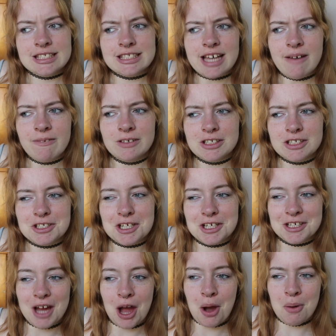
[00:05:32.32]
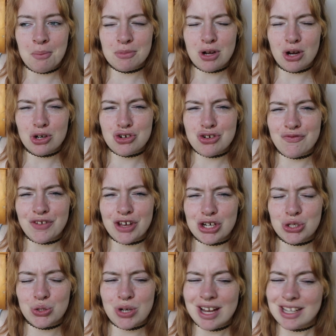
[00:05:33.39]
savage, um,
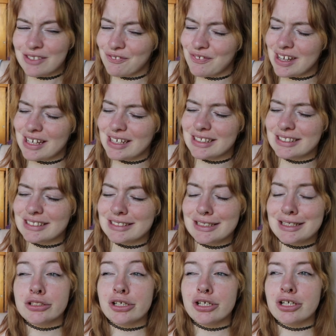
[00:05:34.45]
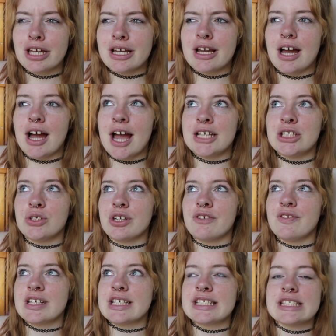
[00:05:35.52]
controversial kind of fans. So, like, I sort
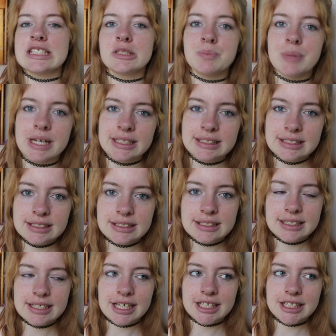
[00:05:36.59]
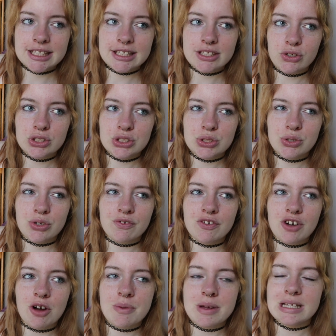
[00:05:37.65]
of expect expected to get those sort of
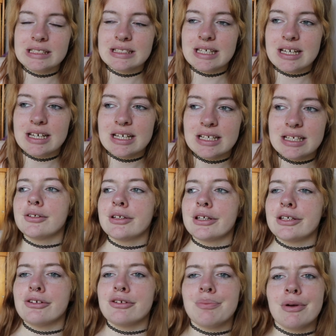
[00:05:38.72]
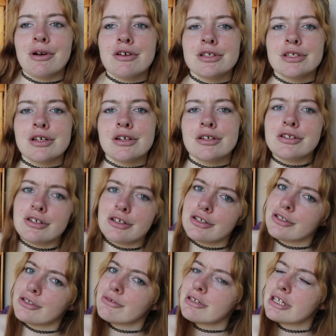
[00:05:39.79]
comments, like, like you're a poser, you don't
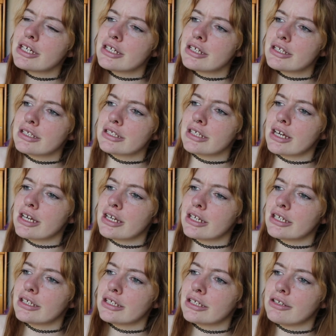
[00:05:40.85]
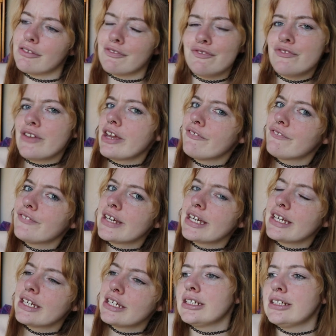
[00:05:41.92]
know who he is, like, you're a fake
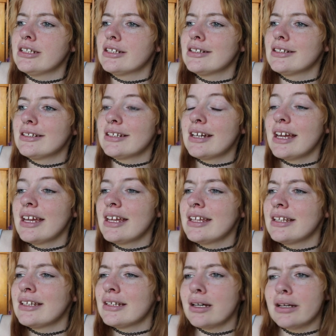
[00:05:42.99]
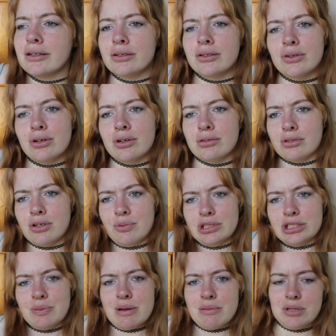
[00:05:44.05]
fan, you know. And I got
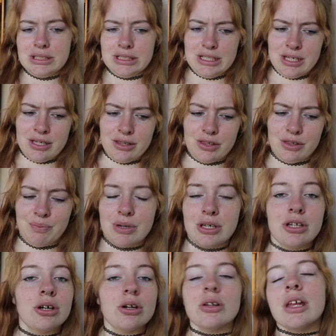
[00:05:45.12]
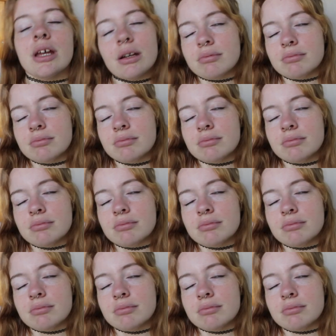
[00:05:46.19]
comments about my teeth, but, you know, like,